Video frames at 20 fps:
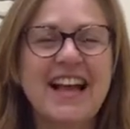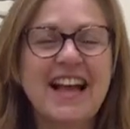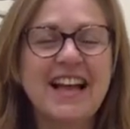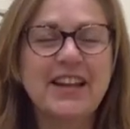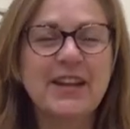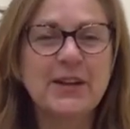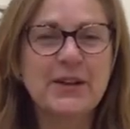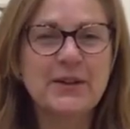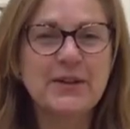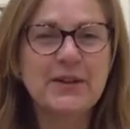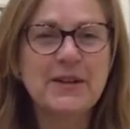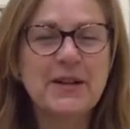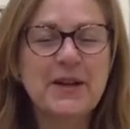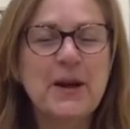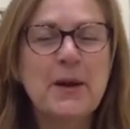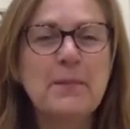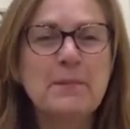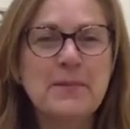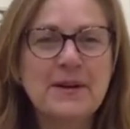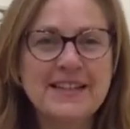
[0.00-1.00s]
Hello,
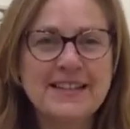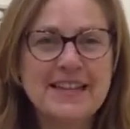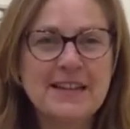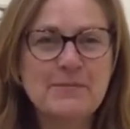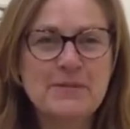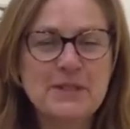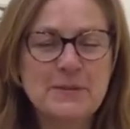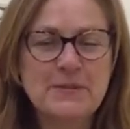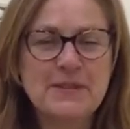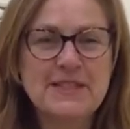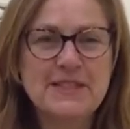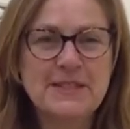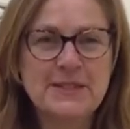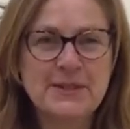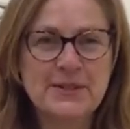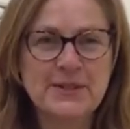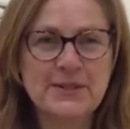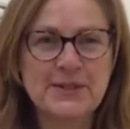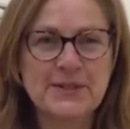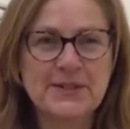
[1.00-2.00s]
my name is Mrs.
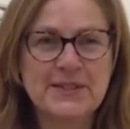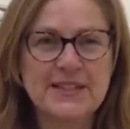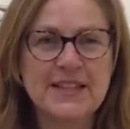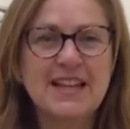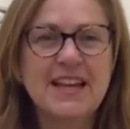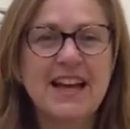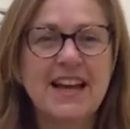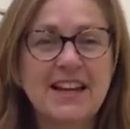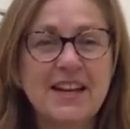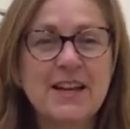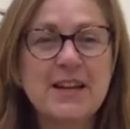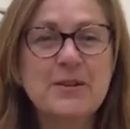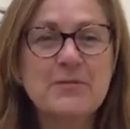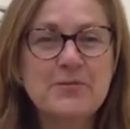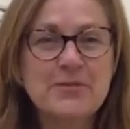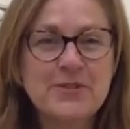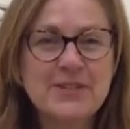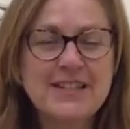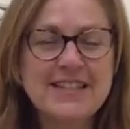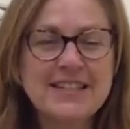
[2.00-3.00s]
Cross, and I am
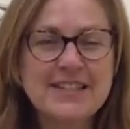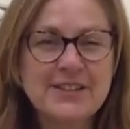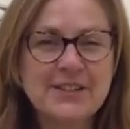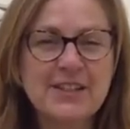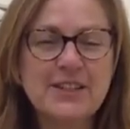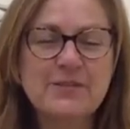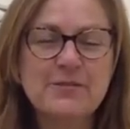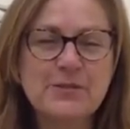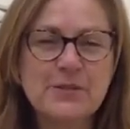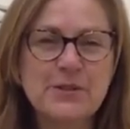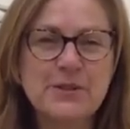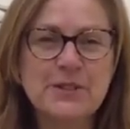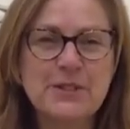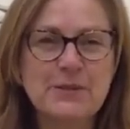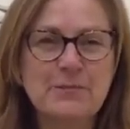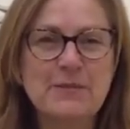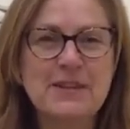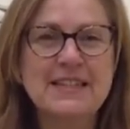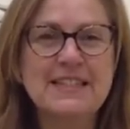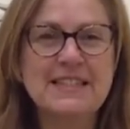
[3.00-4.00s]
really looking forward to
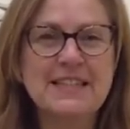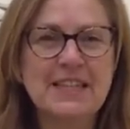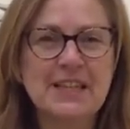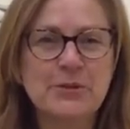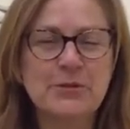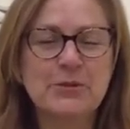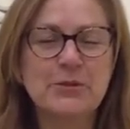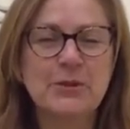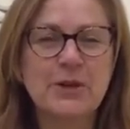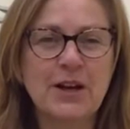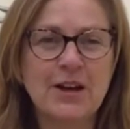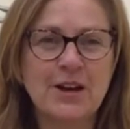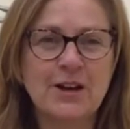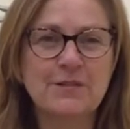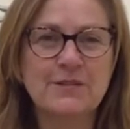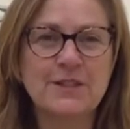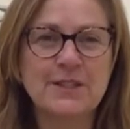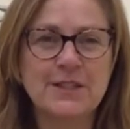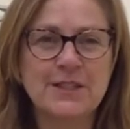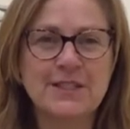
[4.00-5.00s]
meeting you all after
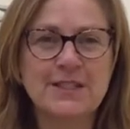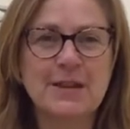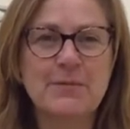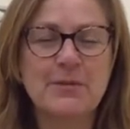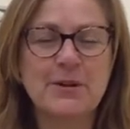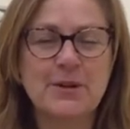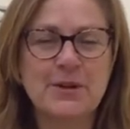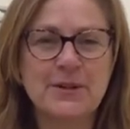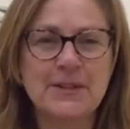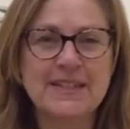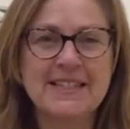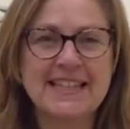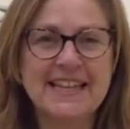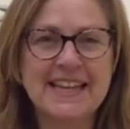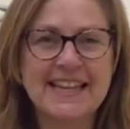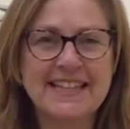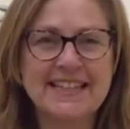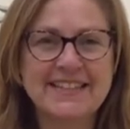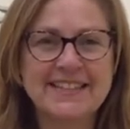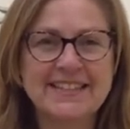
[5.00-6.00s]
the summer
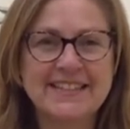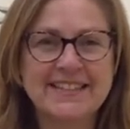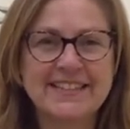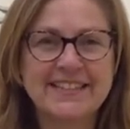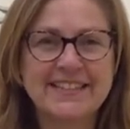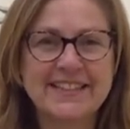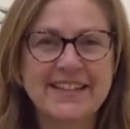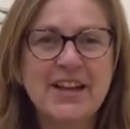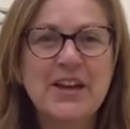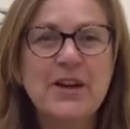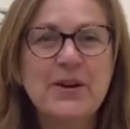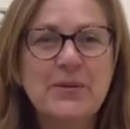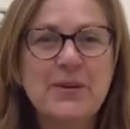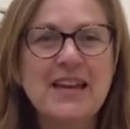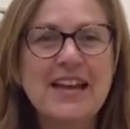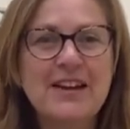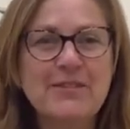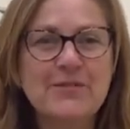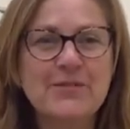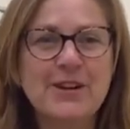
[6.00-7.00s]
holidays. We
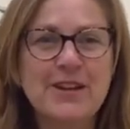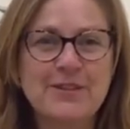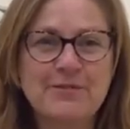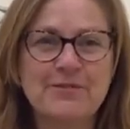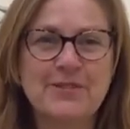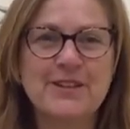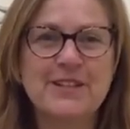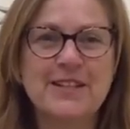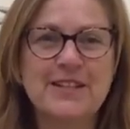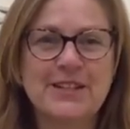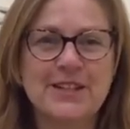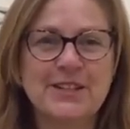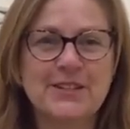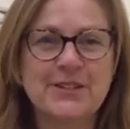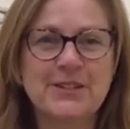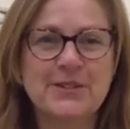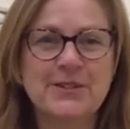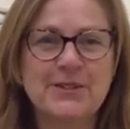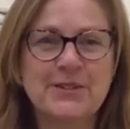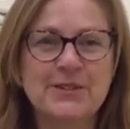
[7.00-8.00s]
have great fun in our
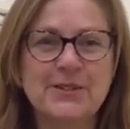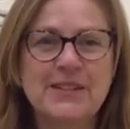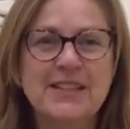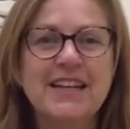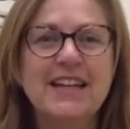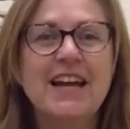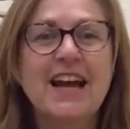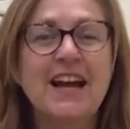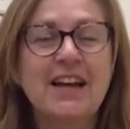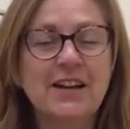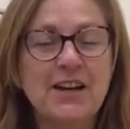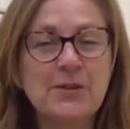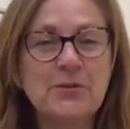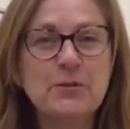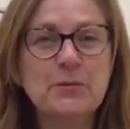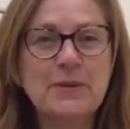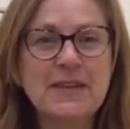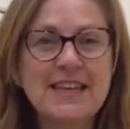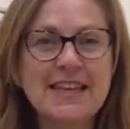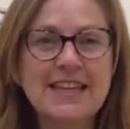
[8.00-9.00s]
school, and I will be
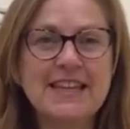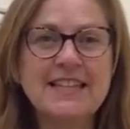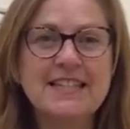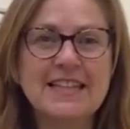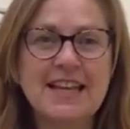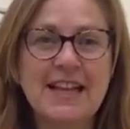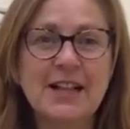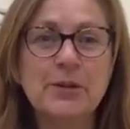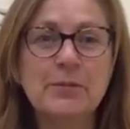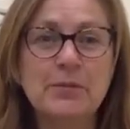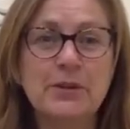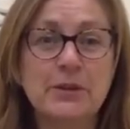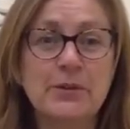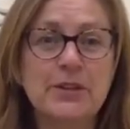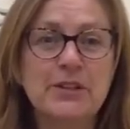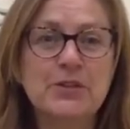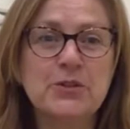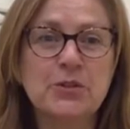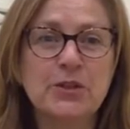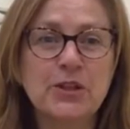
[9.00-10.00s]
here to help you
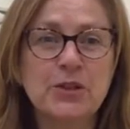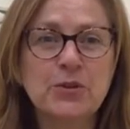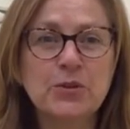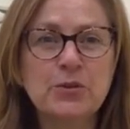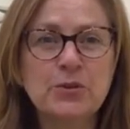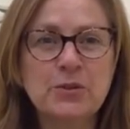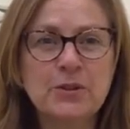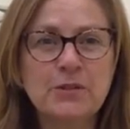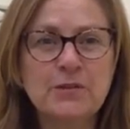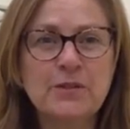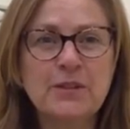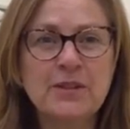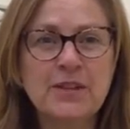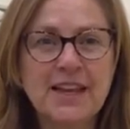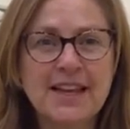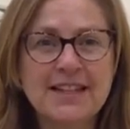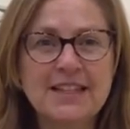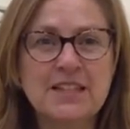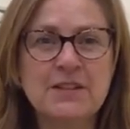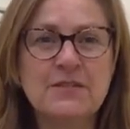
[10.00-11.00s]
enjoy all of the
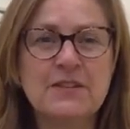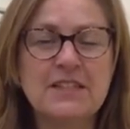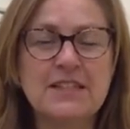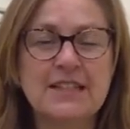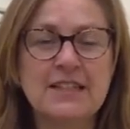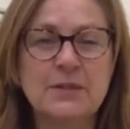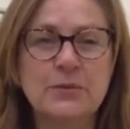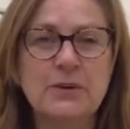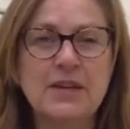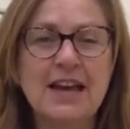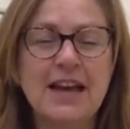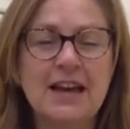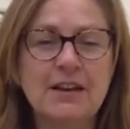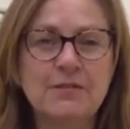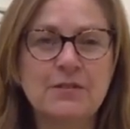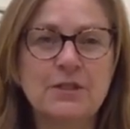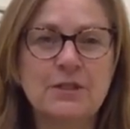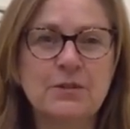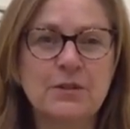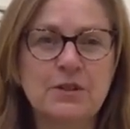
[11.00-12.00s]
activities we have
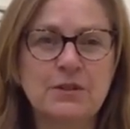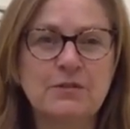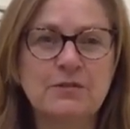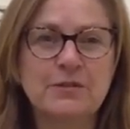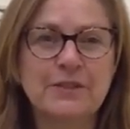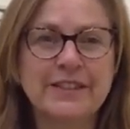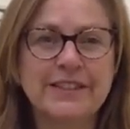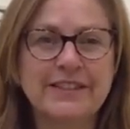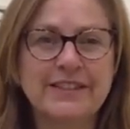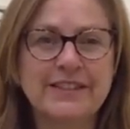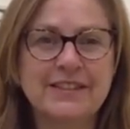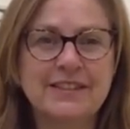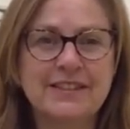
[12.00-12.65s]
to offer.